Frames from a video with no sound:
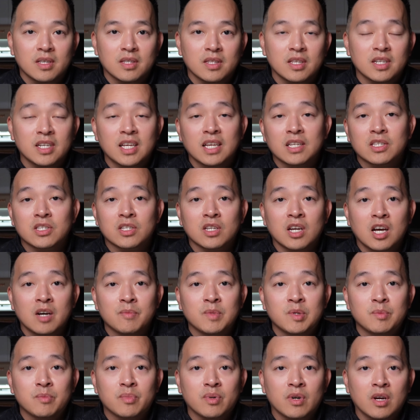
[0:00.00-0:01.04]
The next
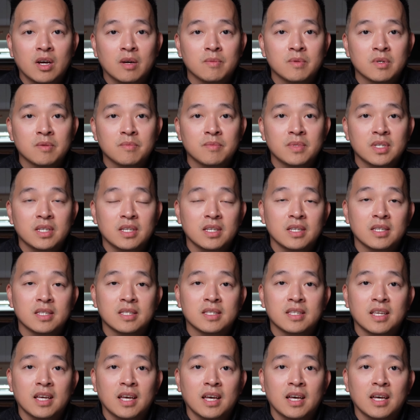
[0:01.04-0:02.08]
common problem is
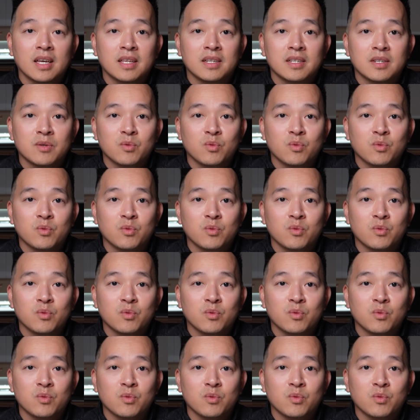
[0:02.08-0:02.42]
that